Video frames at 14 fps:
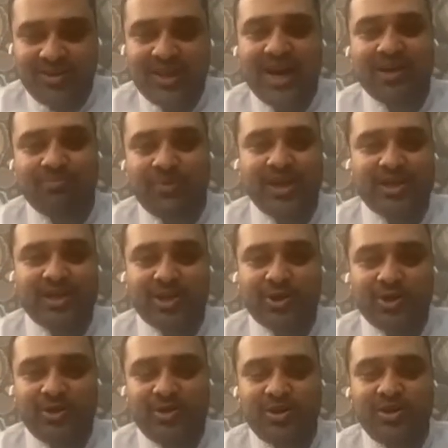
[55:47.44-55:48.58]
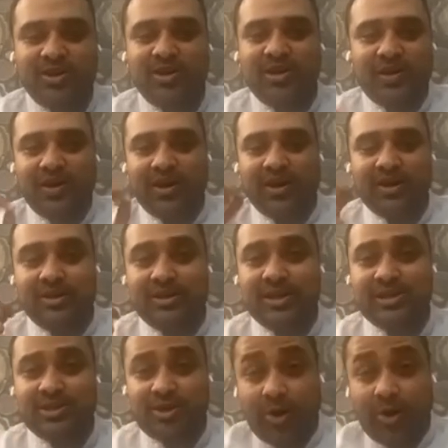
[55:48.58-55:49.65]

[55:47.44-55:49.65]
That makes sure this